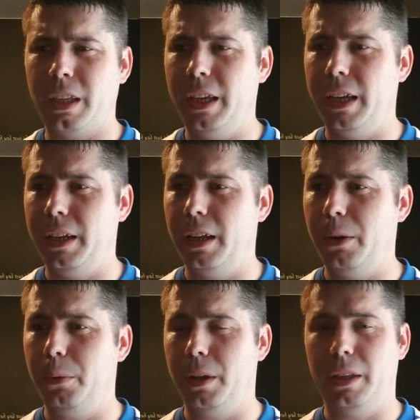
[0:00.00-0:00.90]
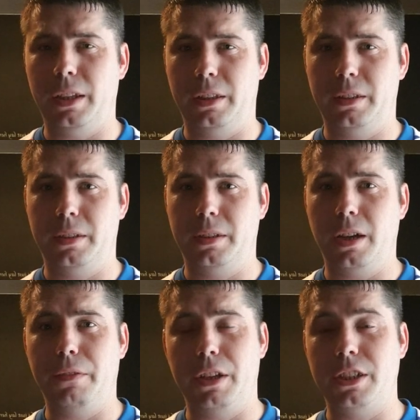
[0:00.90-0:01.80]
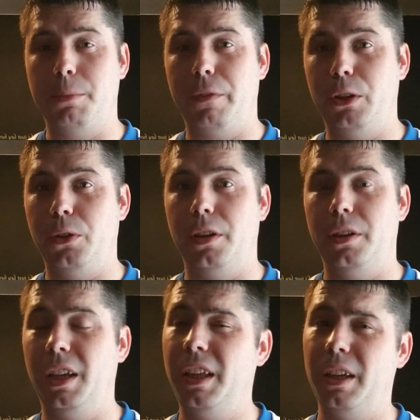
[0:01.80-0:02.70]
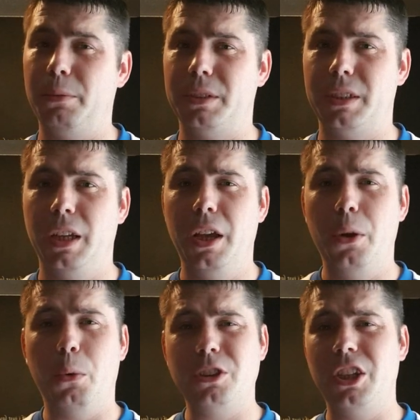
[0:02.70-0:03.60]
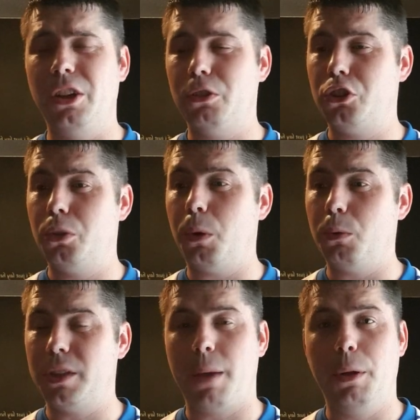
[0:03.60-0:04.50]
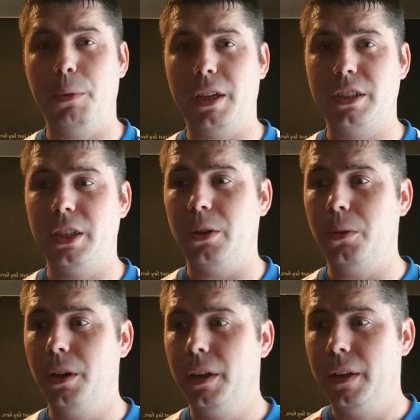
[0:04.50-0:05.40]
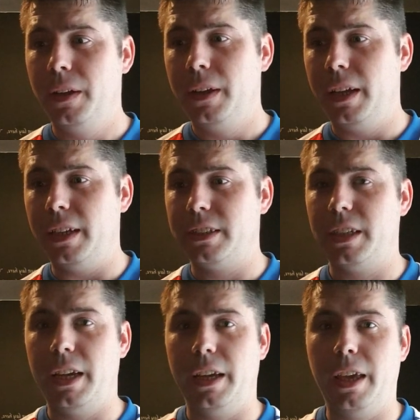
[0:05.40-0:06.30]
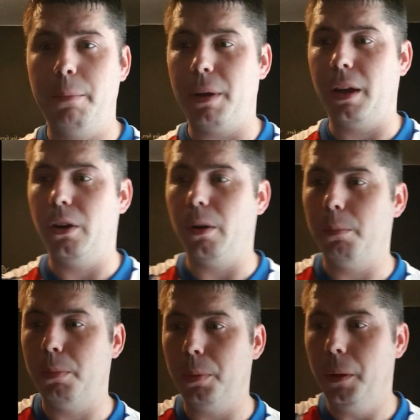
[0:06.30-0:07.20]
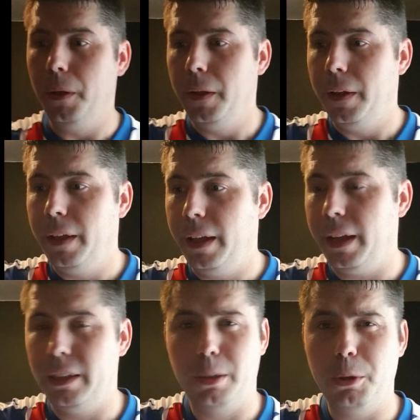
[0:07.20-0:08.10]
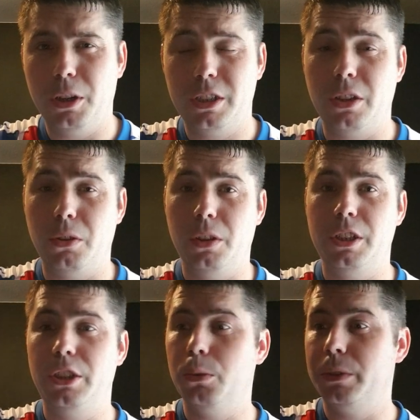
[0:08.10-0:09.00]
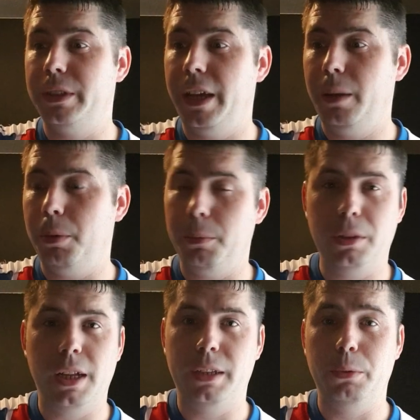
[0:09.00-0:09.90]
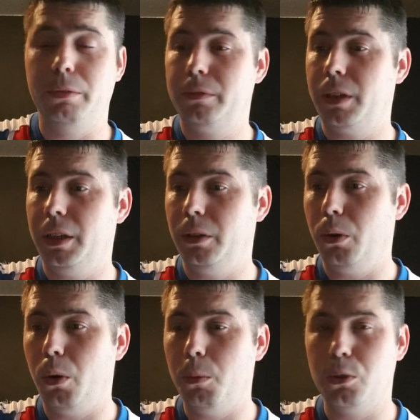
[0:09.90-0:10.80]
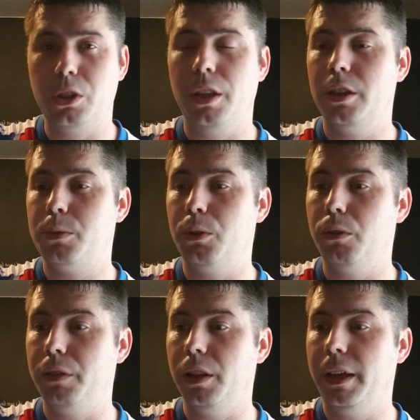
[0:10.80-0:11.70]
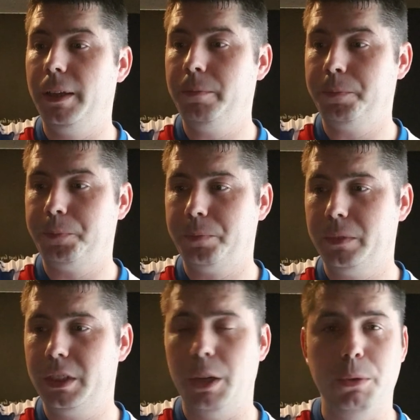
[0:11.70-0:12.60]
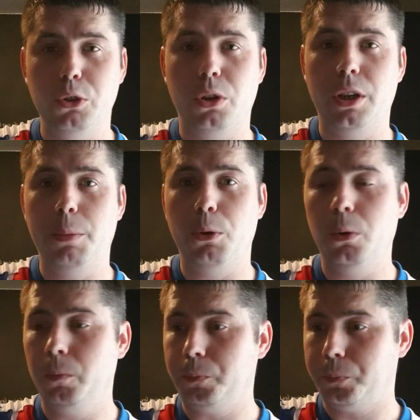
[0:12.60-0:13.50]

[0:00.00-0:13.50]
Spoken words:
Now, I did have this in my video the other day that wasn't really sure what was happening with this deal. It's came back up, and to be honest, I thought this deal was dead, but I'm glad we've kind of almost got this one over the line. Same with Joe Aribo.